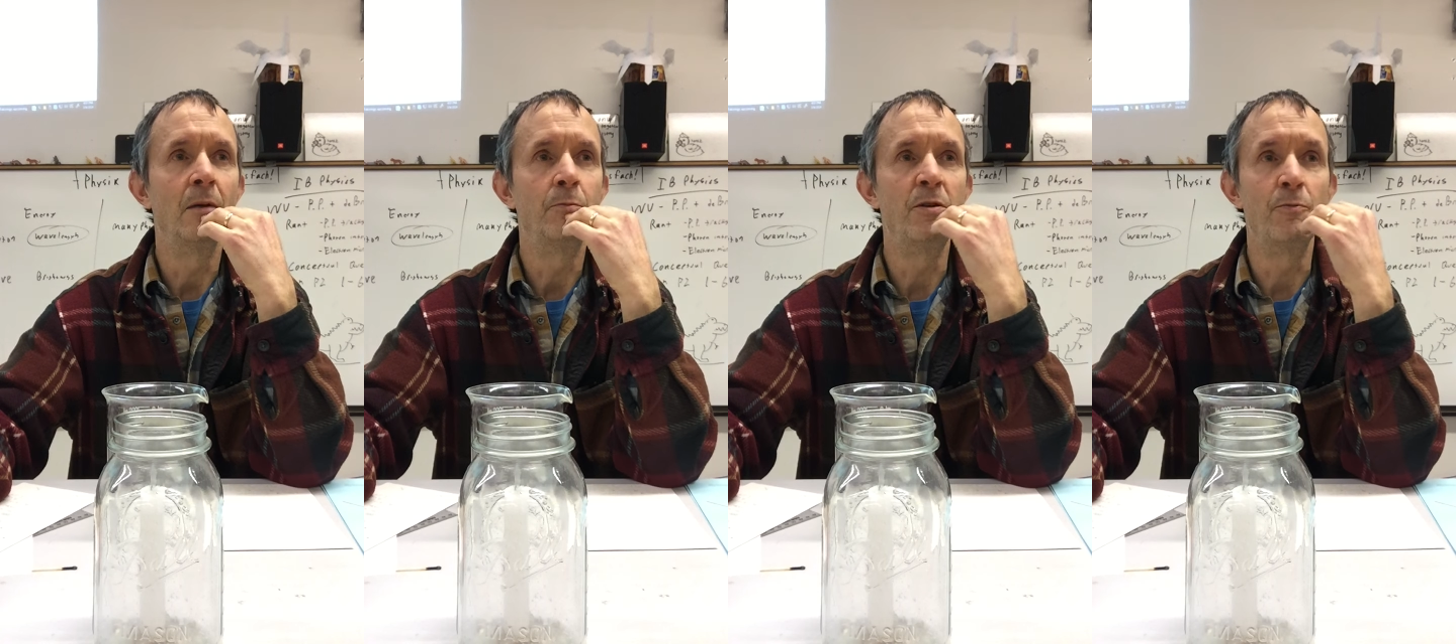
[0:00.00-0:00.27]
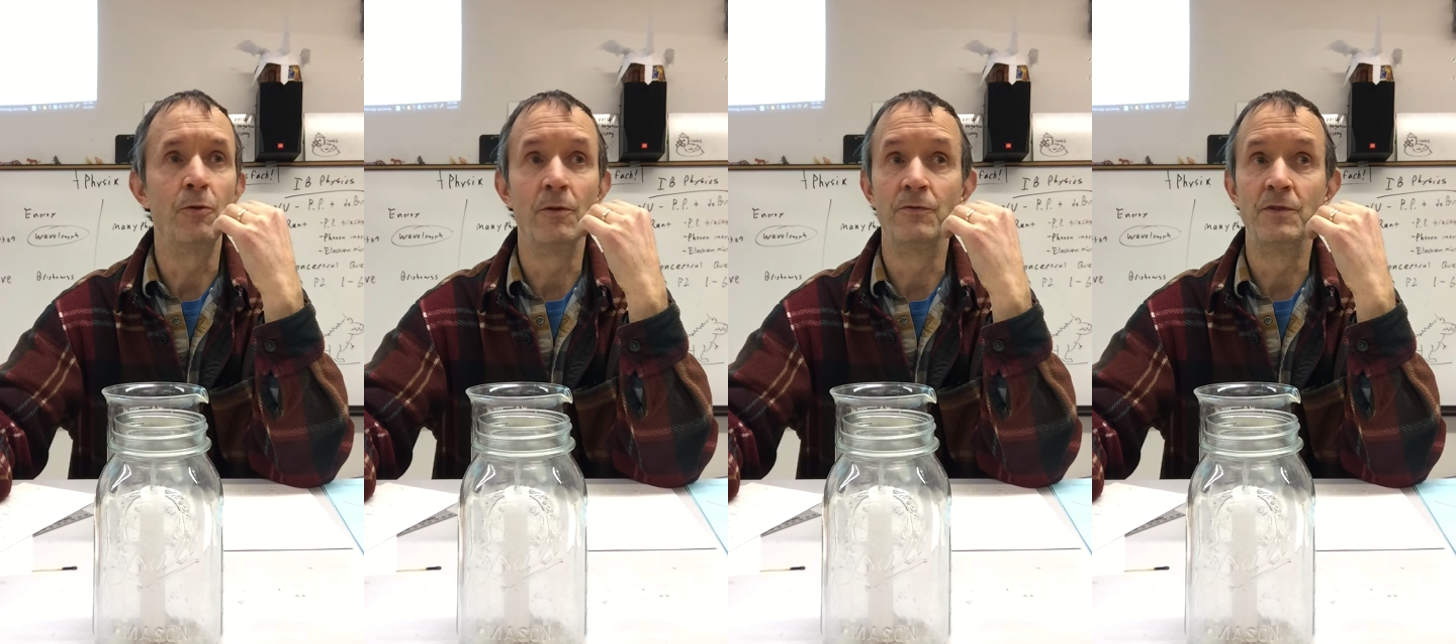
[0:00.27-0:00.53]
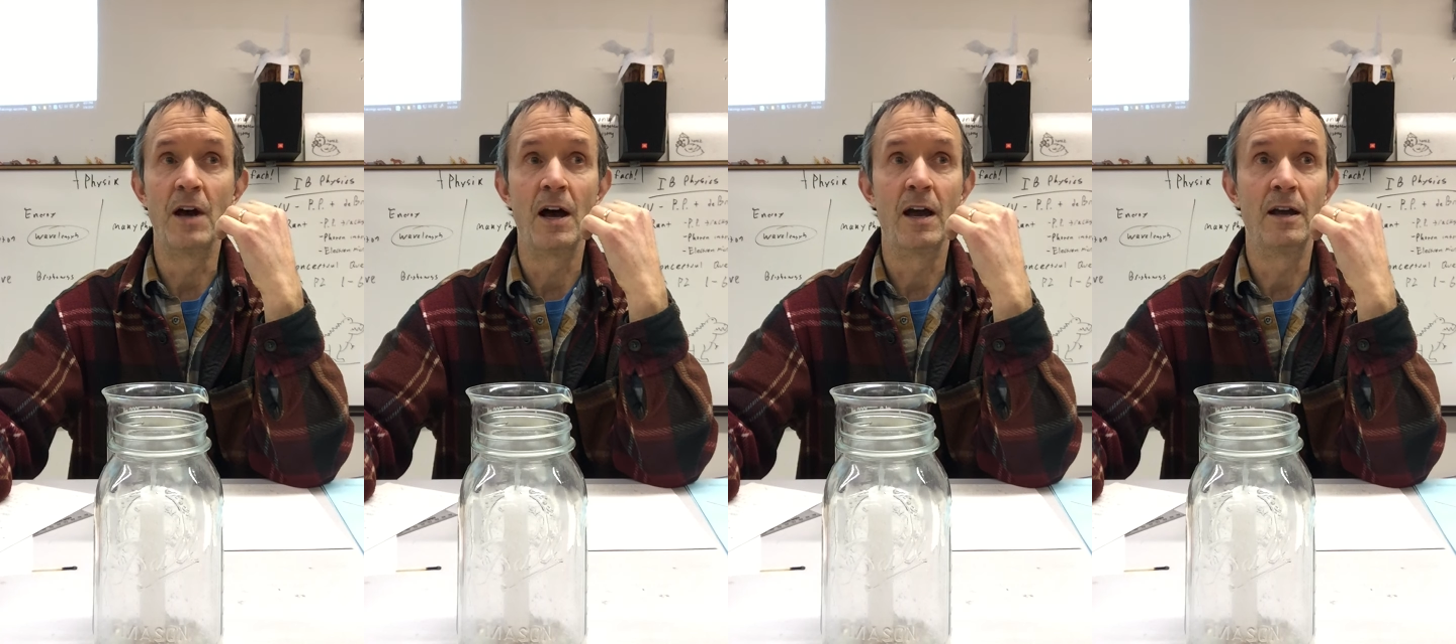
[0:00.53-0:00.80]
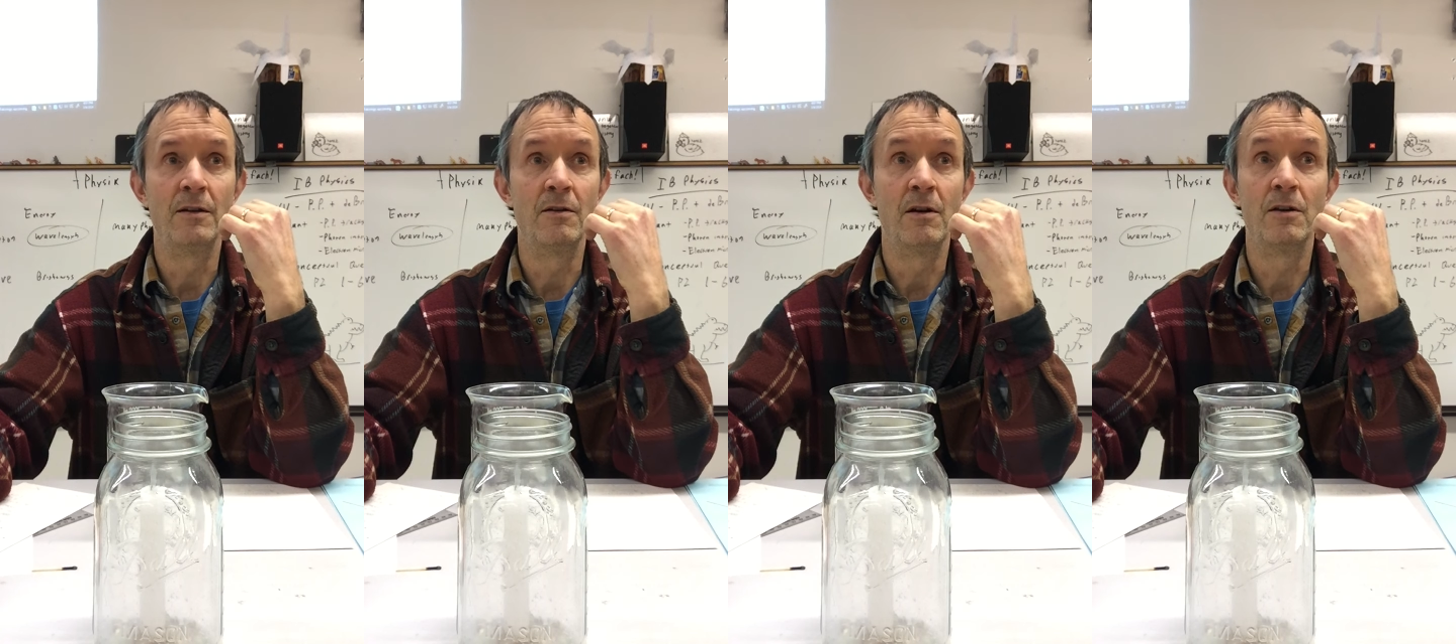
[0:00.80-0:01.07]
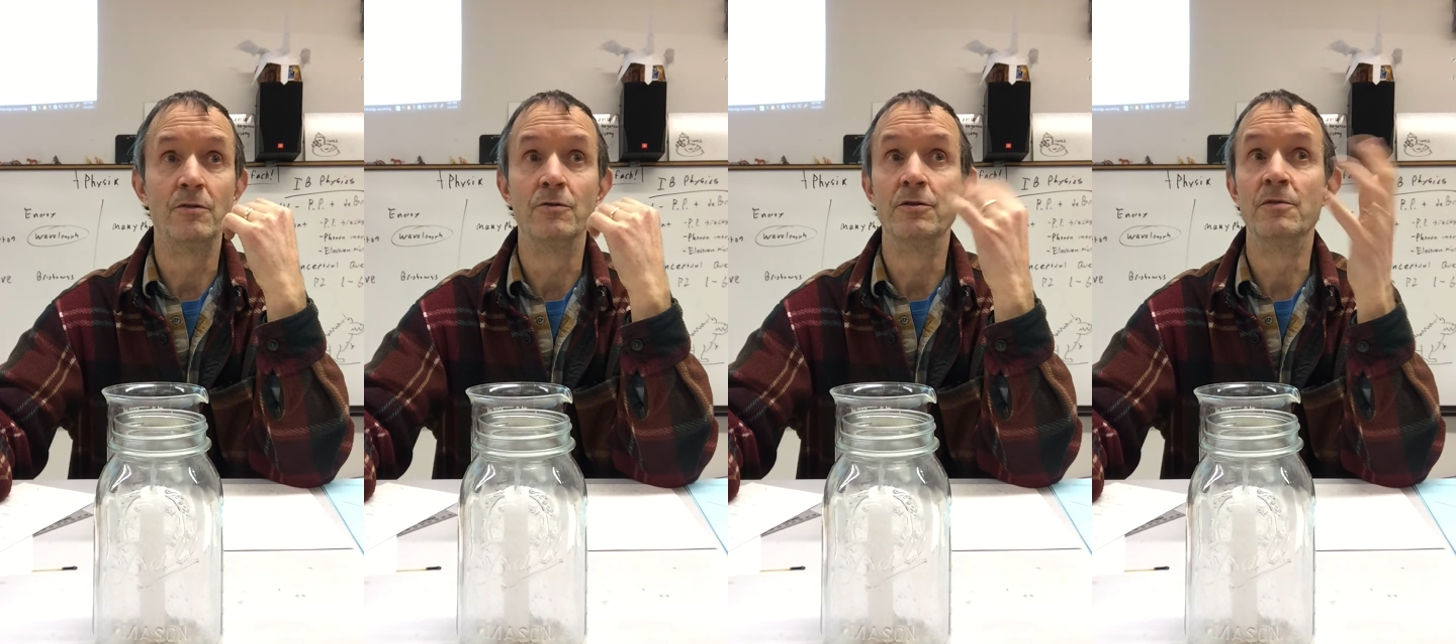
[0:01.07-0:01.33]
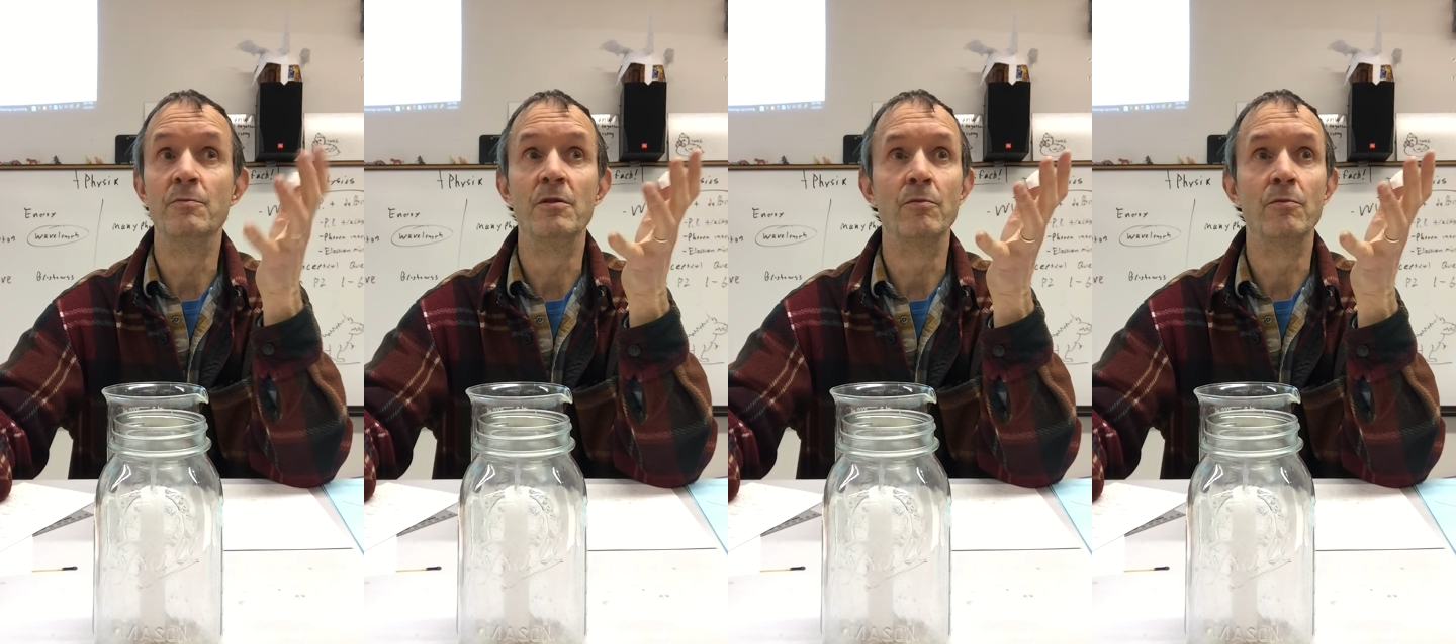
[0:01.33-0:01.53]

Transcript: People have died, hundreds of